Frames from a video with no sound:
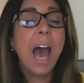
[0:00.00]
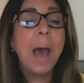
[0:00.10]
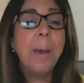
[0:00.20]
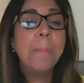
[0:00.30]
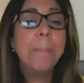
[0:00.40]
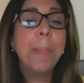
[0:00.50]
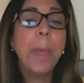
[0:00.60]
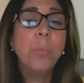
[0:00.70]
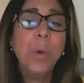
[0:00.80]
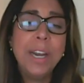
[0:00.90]
Um,
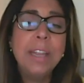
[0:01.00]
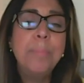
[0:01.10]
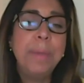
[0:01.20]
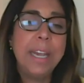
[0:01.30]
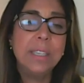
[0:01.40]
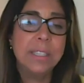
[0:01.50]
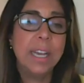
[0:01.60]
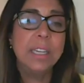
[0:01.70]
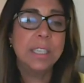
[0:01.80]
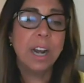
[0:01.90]
one of the biggest
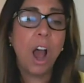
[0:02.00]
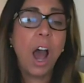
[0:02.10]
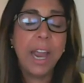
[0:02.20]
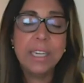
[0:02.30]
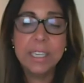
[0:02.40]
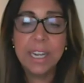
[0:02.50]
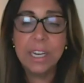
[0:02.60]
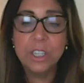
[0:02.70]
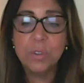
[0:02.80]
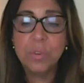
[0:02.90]
things that I
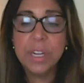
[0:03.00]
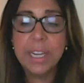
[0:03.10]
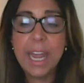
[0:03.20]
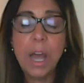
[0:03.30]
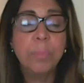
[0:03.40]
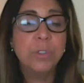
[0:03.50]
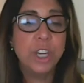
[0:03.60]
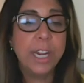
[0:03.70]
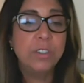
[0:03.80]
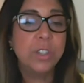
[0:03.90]
did to really help
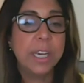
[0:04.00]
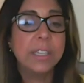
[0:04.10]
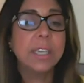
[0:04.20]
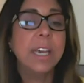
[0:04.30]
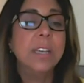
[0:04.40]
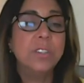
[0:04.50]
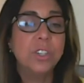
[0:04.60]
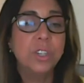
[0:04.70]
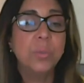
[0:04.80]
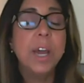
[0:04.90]
change things is
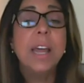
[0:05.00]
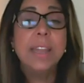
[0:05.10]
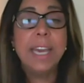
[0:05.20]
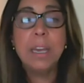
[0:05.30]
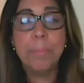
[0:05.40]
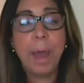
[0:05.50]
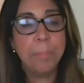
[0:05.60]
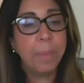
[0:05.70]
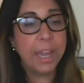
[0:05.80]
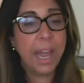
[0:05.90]
to think
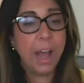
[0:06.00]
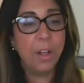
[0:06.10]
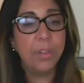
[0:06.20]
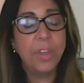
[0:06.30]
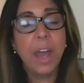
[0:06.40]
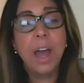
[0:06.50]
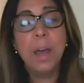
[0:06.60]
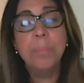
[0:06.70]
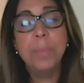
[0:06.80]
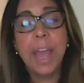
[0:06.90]
about my health
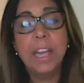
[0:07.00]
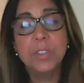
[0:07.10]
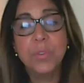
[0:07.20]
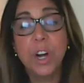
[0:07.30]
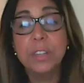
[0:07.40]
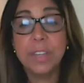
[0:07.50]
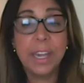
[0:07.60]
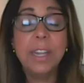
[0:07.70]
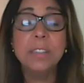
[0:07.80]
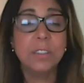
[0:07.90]
um, as far as
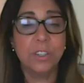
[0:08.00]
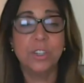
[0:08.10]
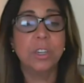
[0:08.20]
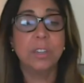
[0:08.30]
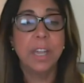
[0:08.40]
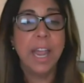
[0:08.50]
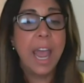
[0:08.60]
internal.